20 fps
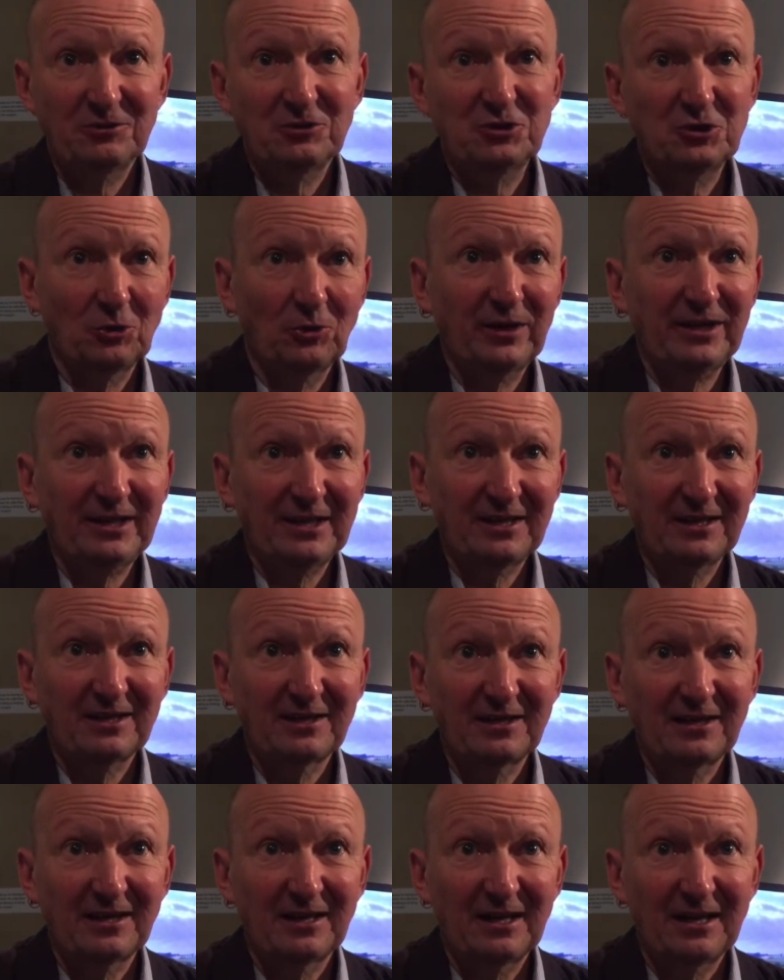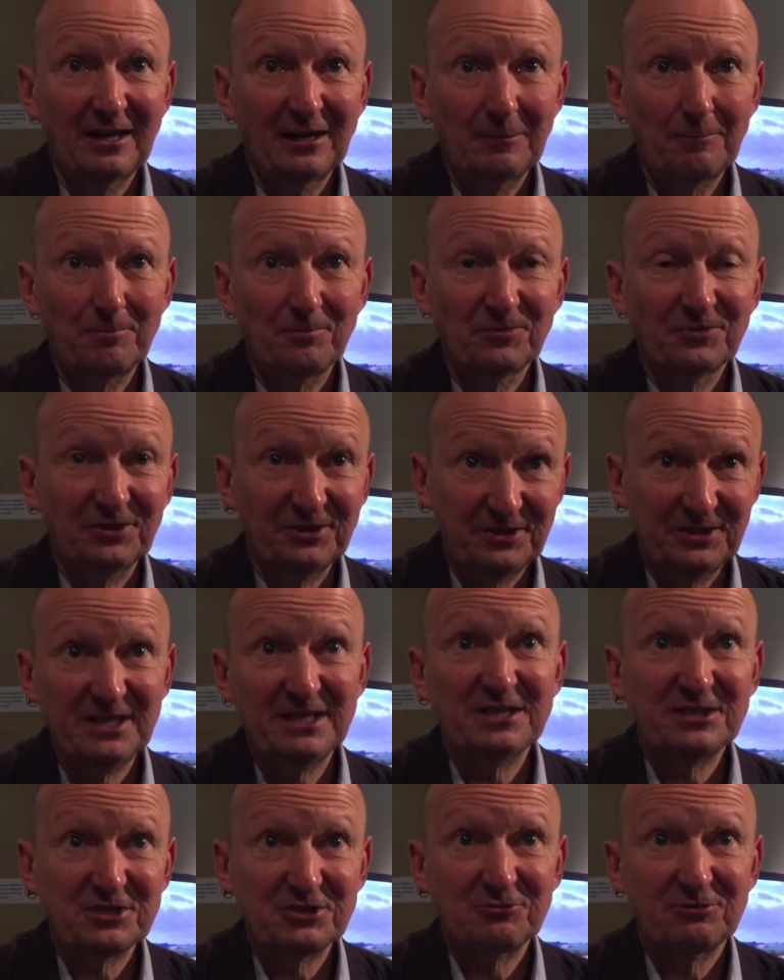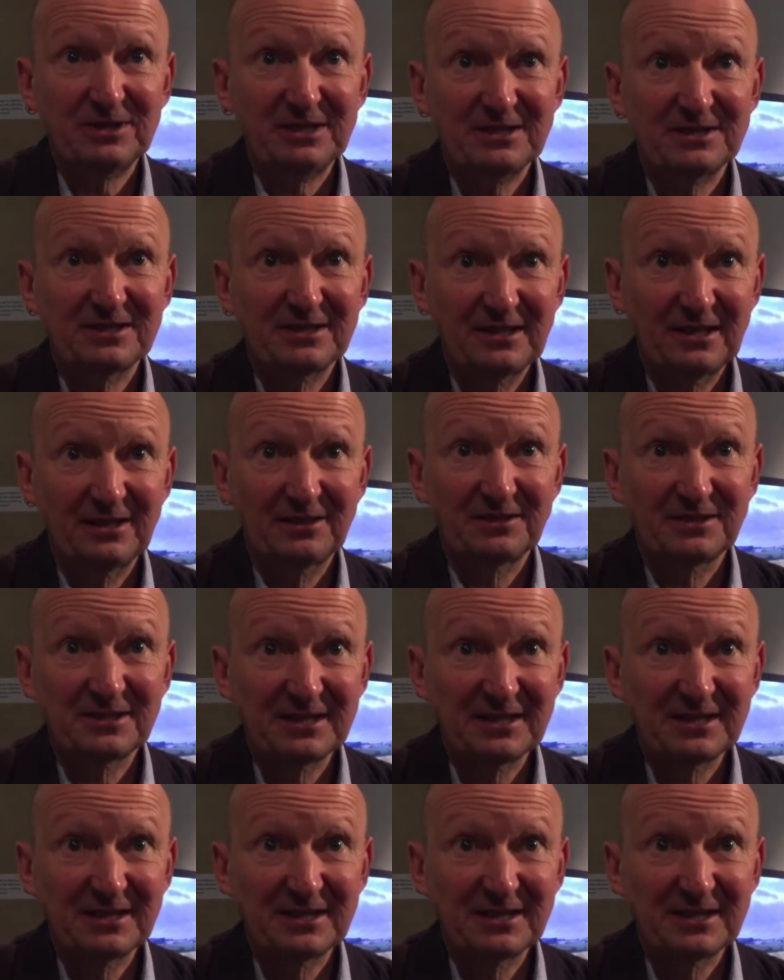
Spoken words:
joining the Deer Street at